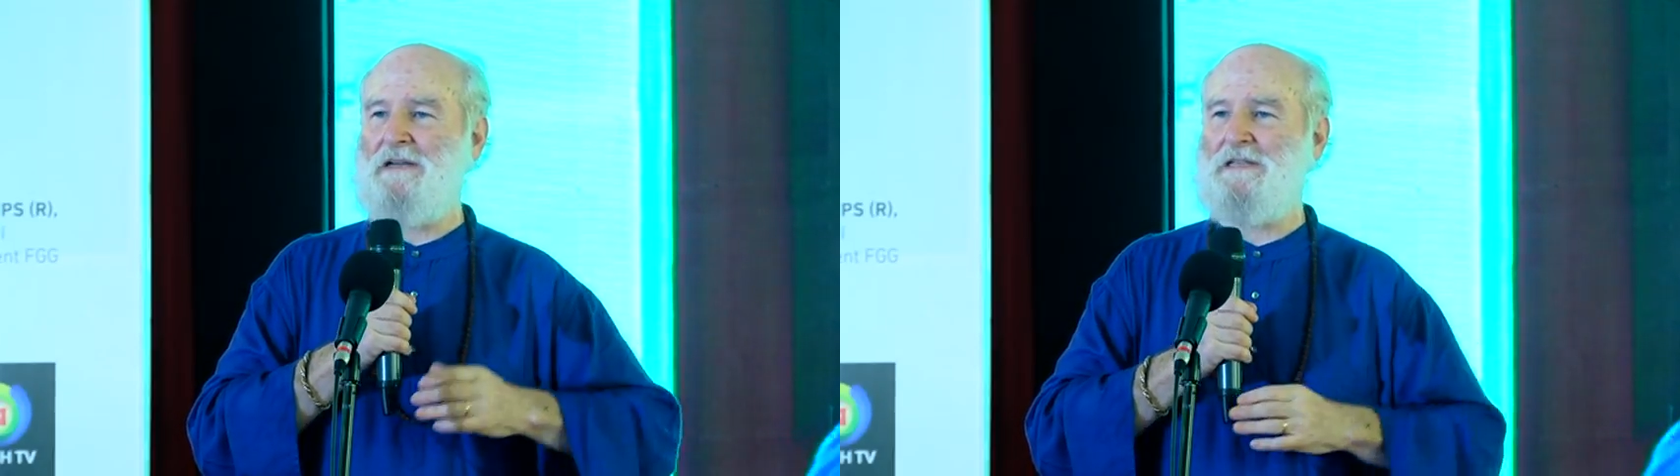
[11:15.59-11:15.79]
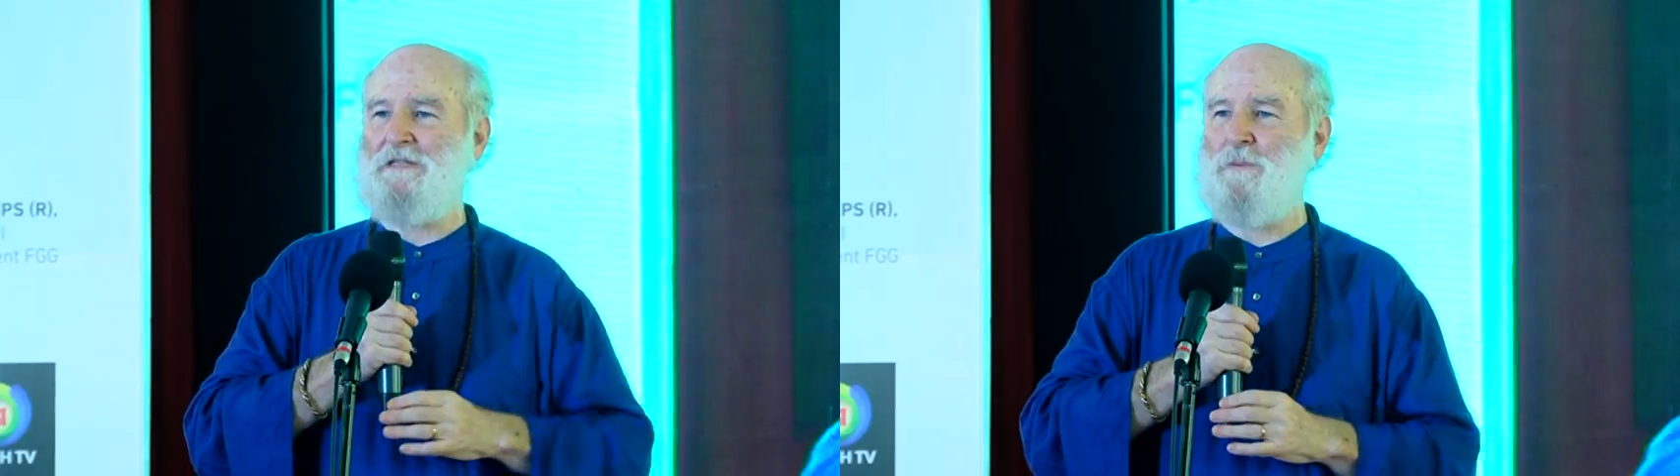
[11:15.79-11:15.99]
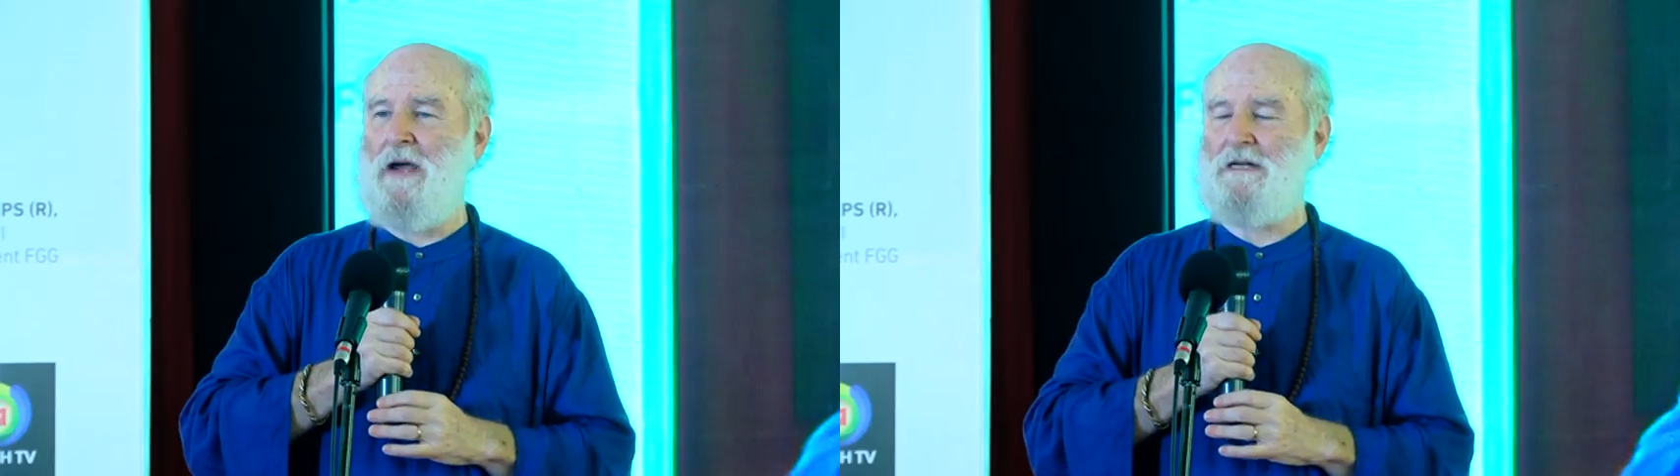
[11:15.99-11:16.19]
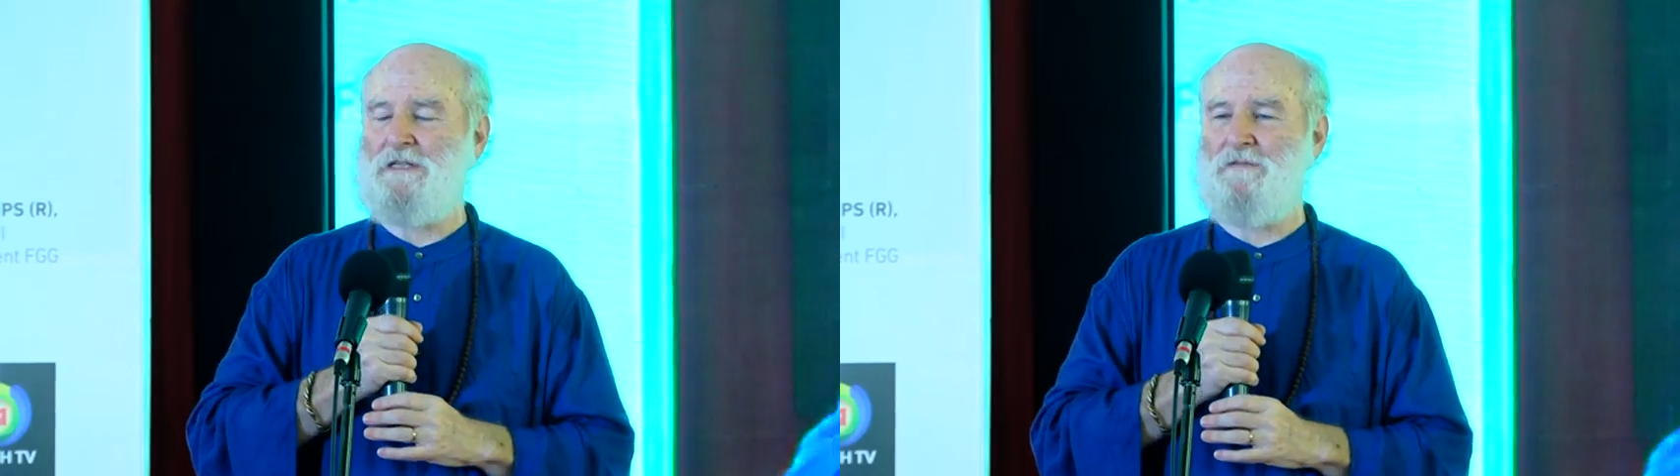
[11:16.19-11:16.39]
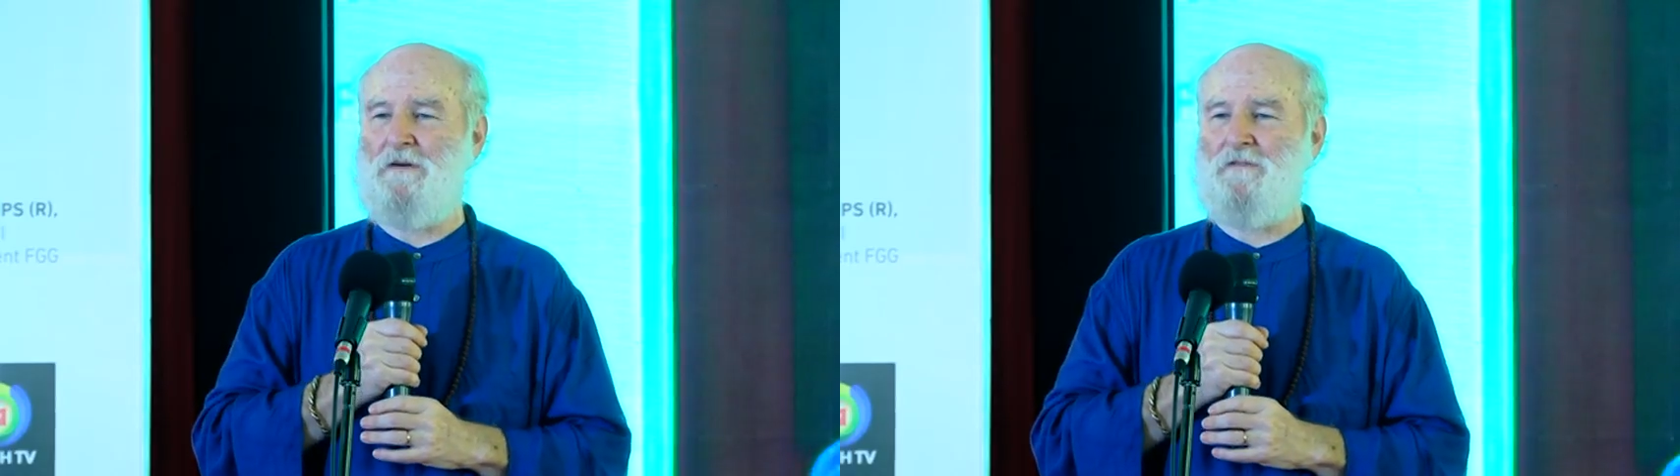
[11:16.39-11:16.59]
Let's
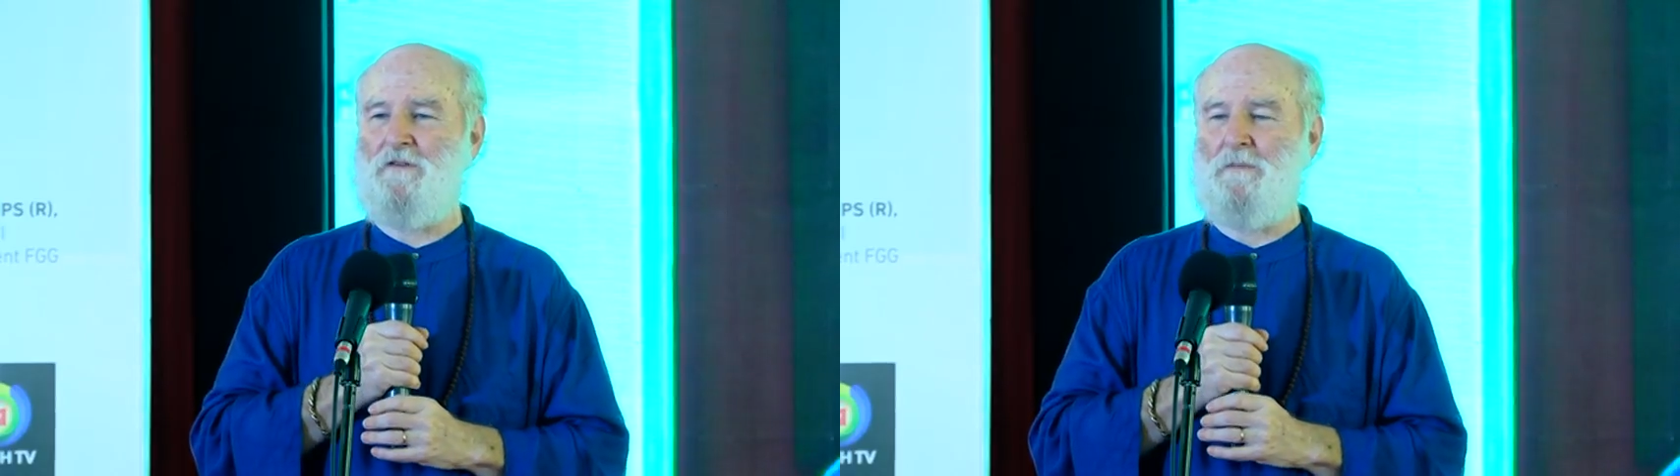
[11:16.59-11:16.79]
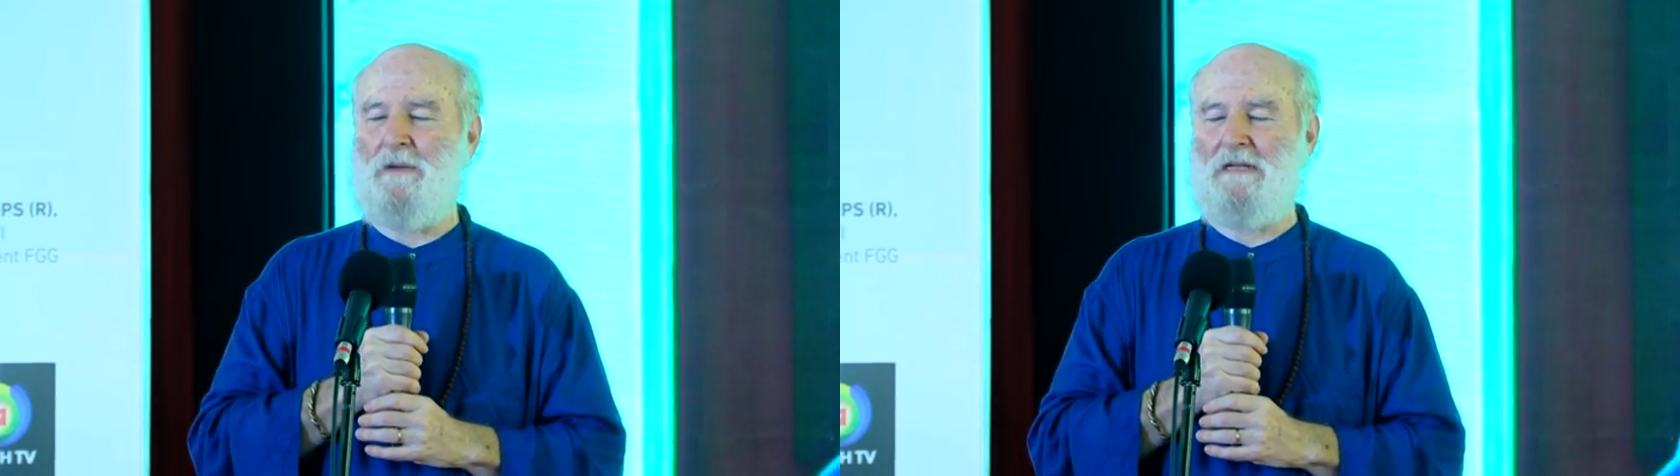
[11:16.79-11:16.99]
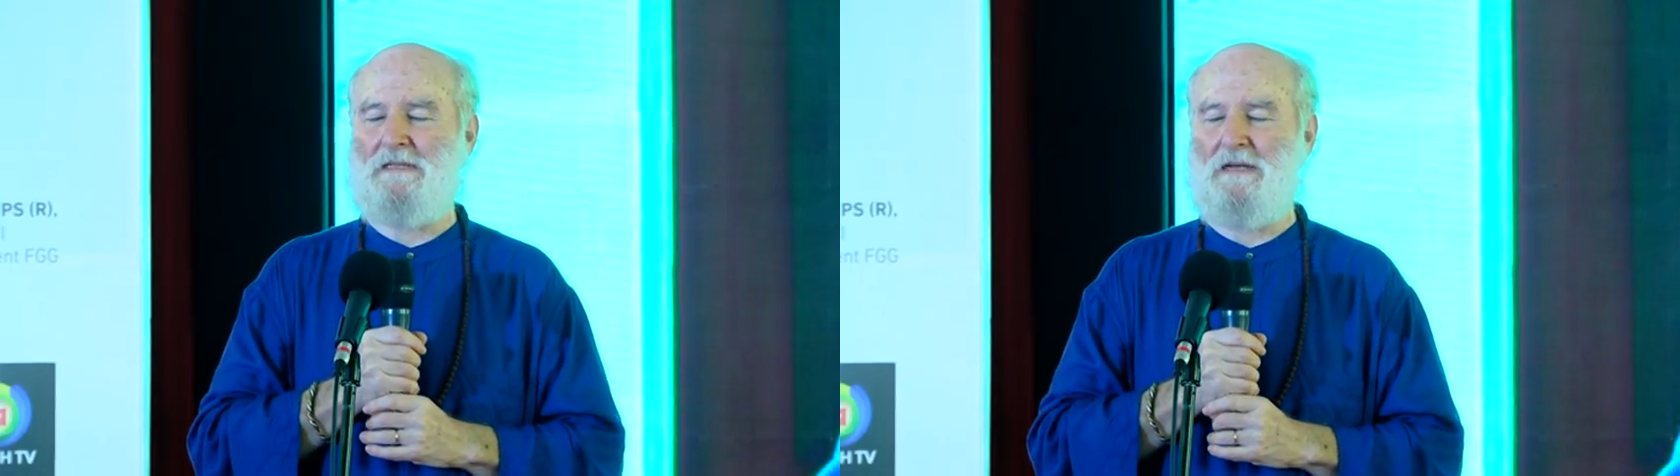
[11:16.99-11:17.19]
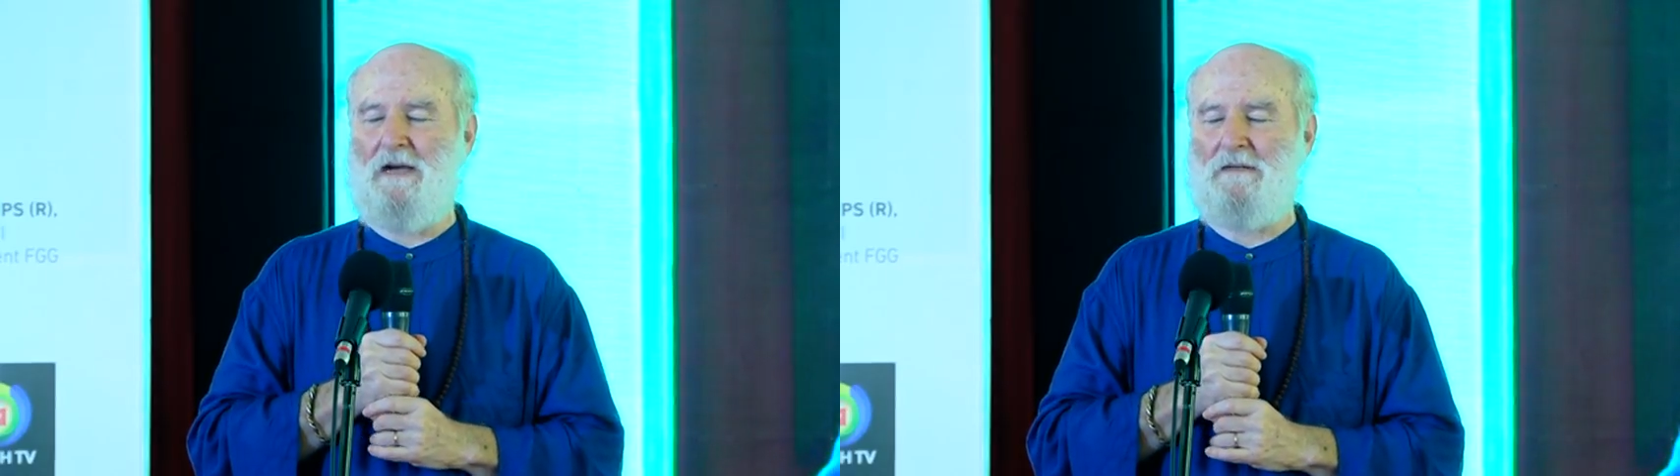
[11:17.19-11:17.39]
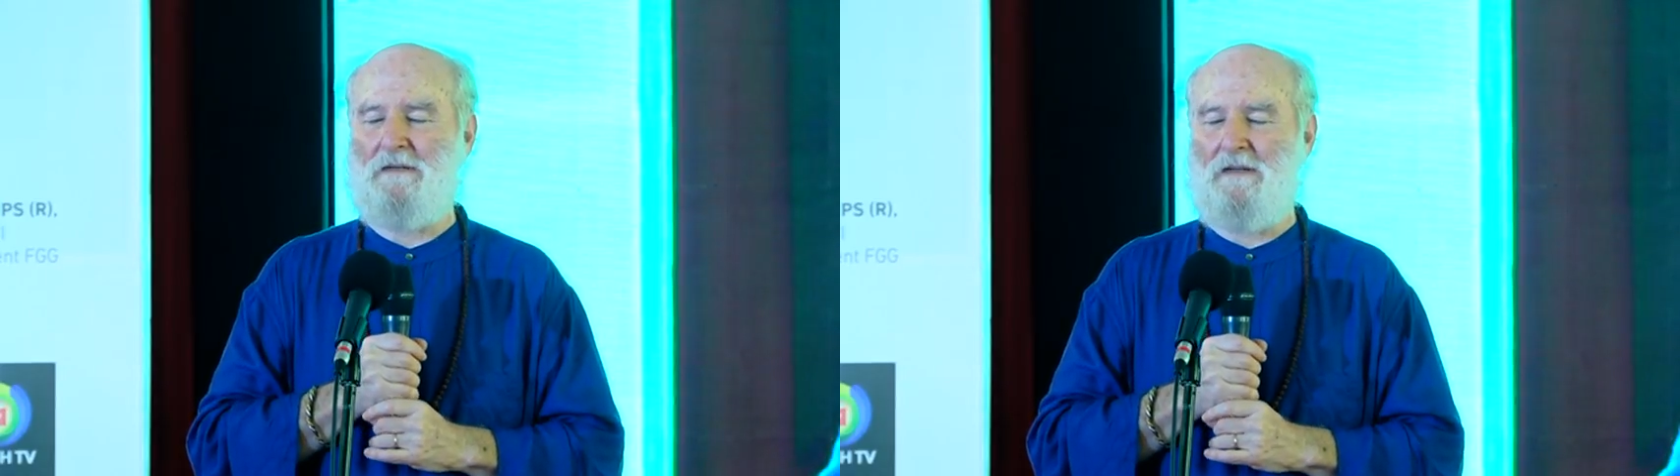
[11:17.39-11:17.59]
practice for a few minutes
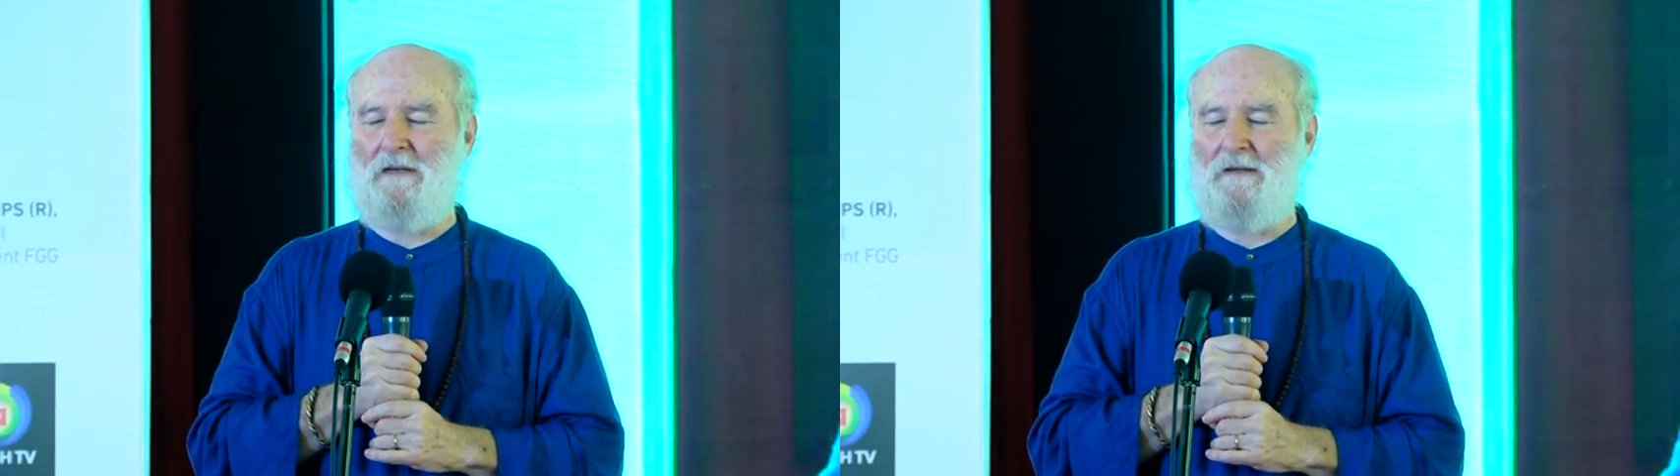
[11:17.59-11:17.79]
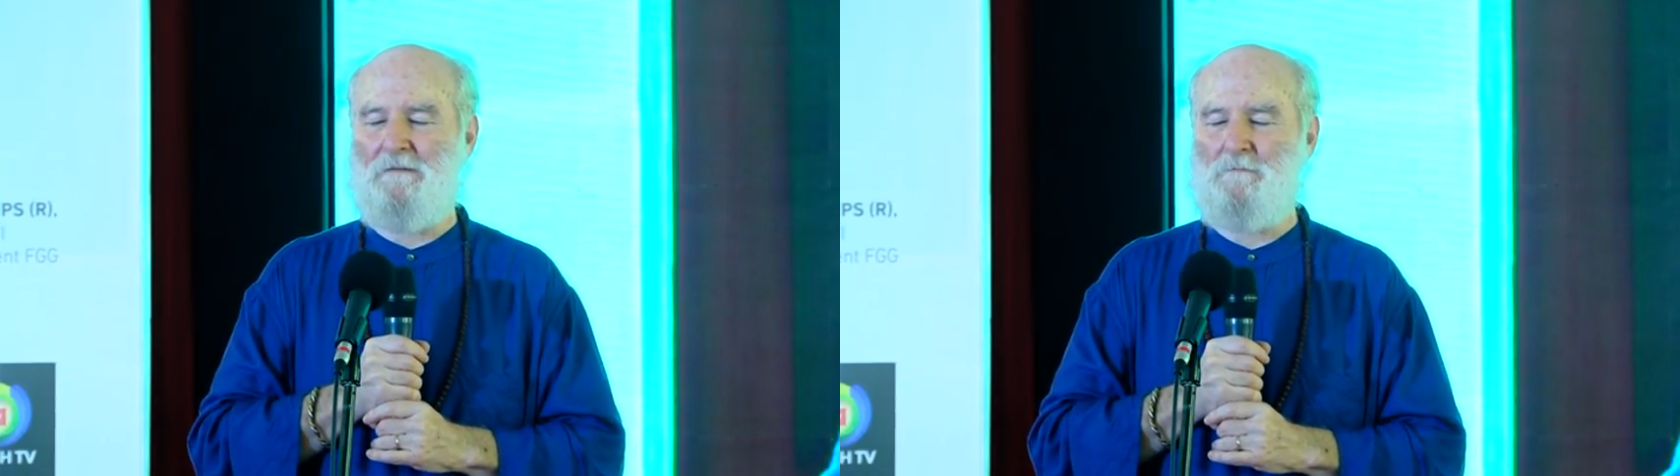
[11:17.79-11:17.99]
silently.